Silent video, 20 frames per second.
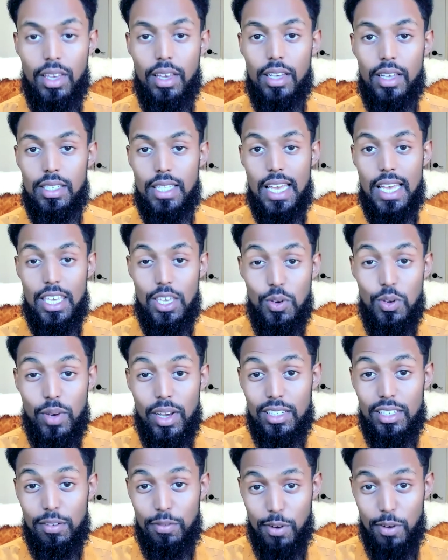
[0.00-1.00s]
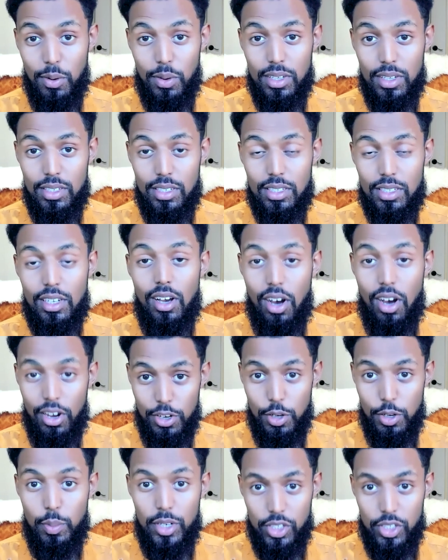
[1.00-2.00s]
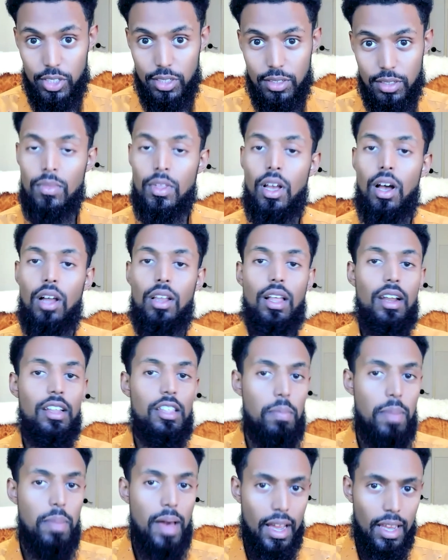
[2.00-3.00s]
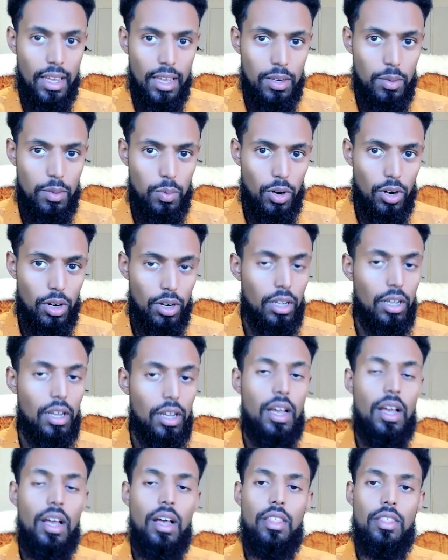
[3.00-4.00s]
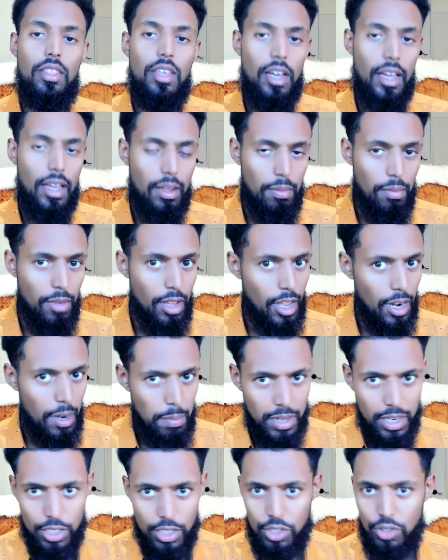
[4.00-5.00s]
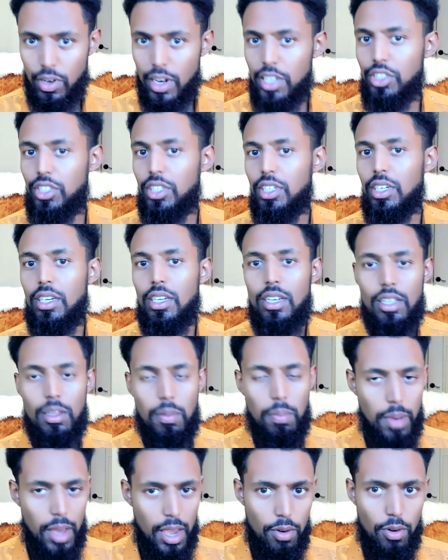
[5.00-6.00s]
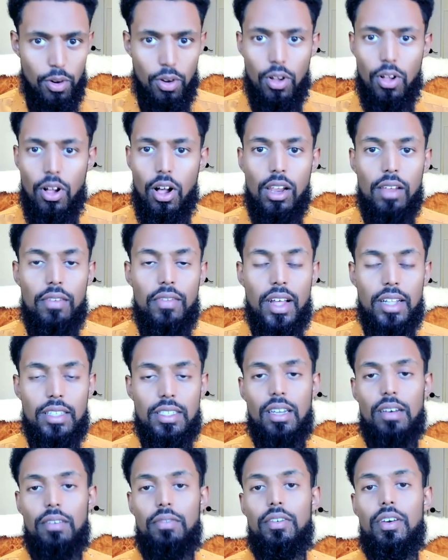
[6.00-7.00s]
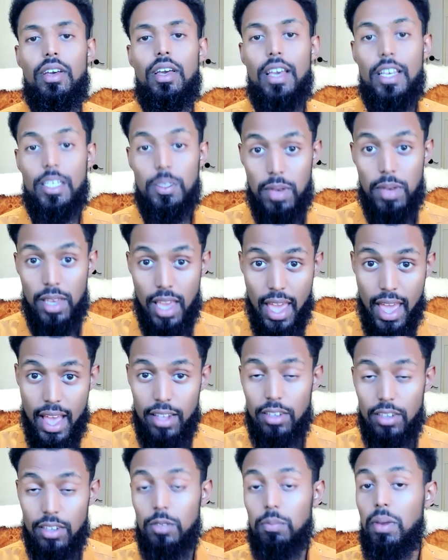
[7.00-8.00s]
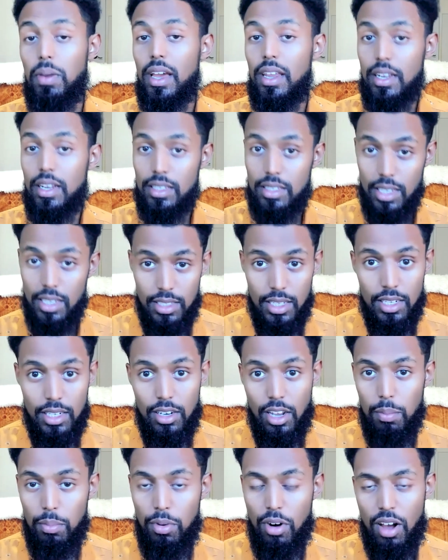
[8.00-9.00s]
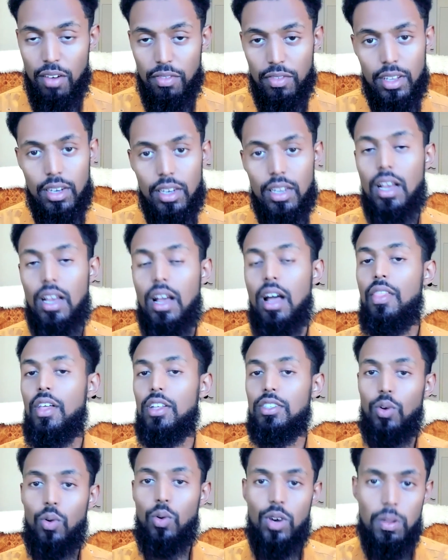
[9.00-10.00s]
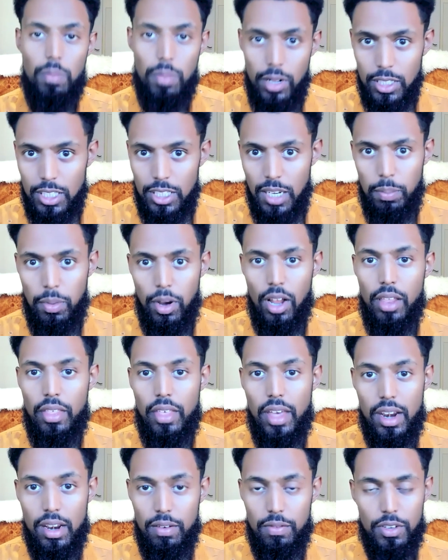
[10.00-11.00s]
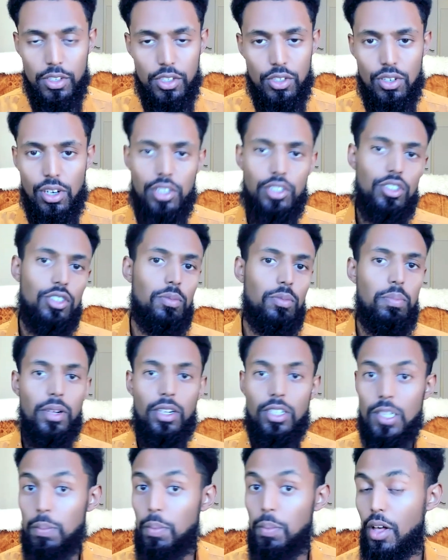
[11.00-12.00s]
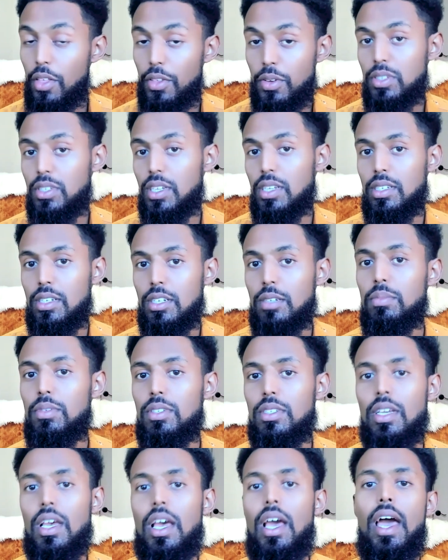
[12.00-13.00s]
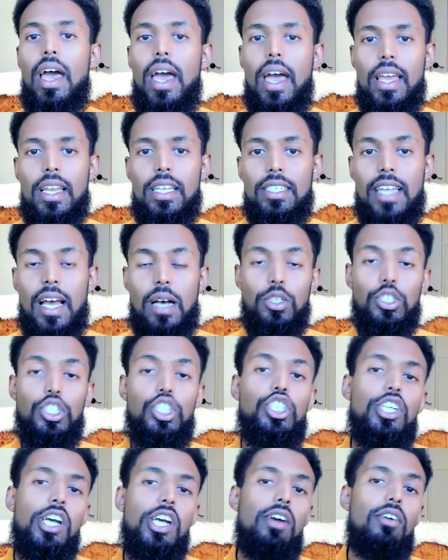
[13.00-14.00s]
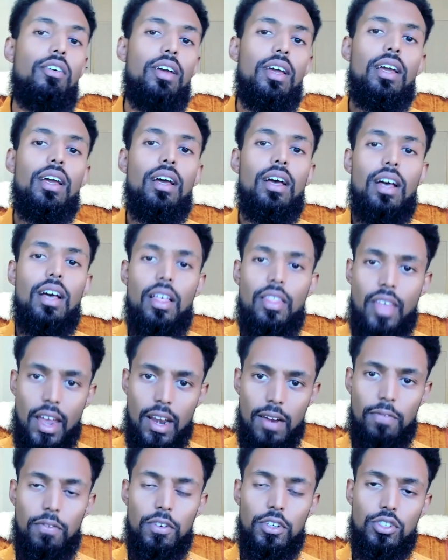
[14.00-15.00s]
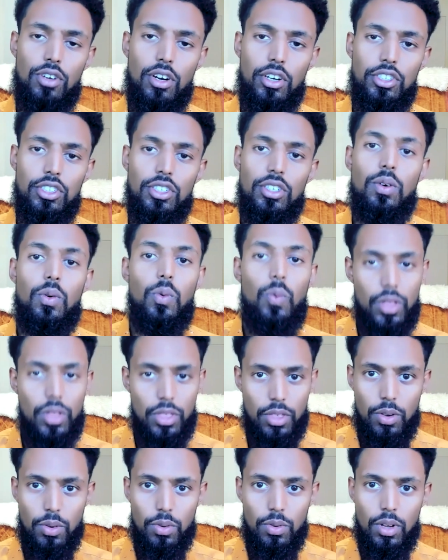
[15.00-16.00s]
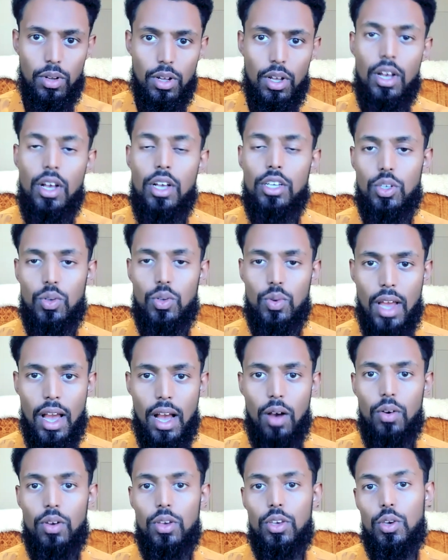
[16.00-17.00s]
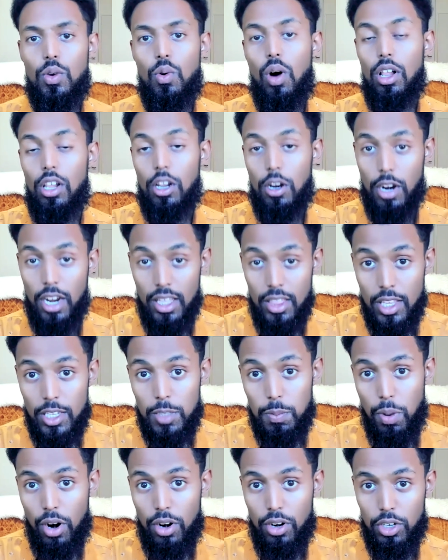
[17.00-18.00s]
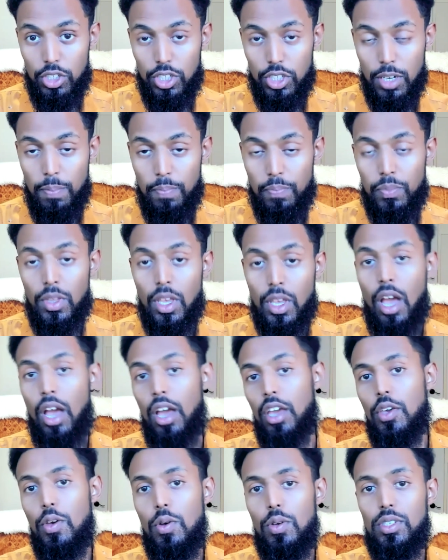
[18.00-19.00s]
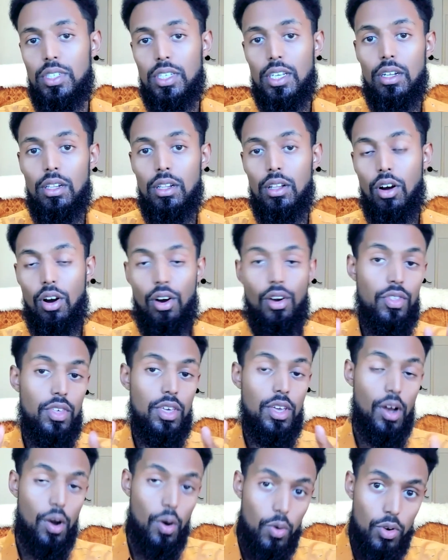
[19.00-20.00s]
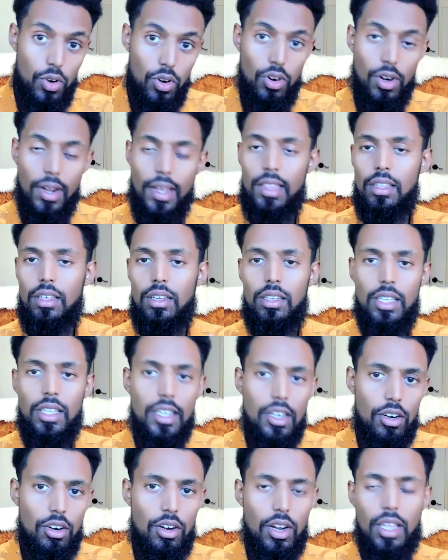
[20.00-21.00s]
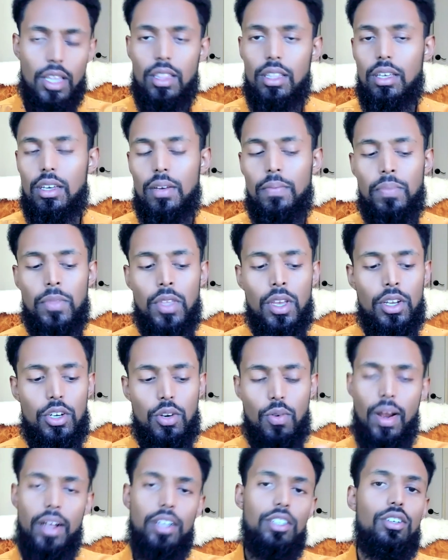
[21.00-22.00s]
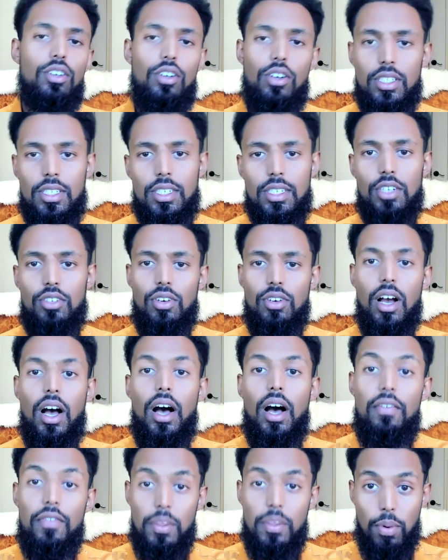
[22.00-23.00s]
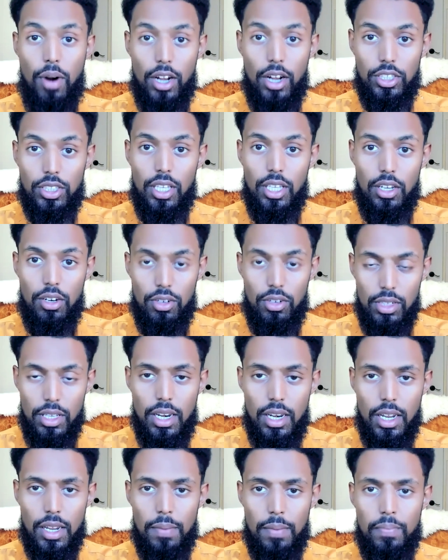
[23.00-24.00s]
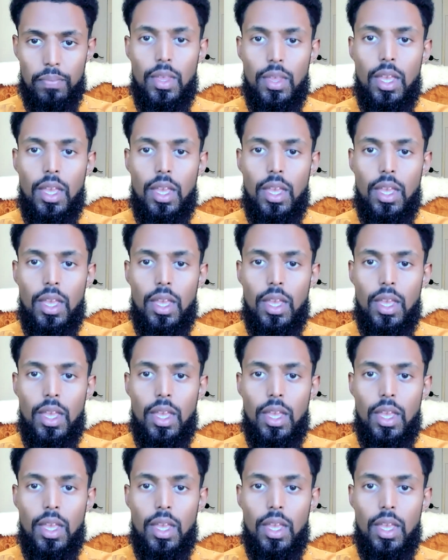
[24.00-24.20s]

is that you get to focus on your mission. A lot of the back-end work, the administration, the payroll, all of that stuff is being handled by an existing nonprofit that's already built up all of that infrastructure, built up all those systems, and is now sharing that infrastructure with you. So now you all are in this partnership. You still are the owner and the leader and the director, etc., of the project that you're leading.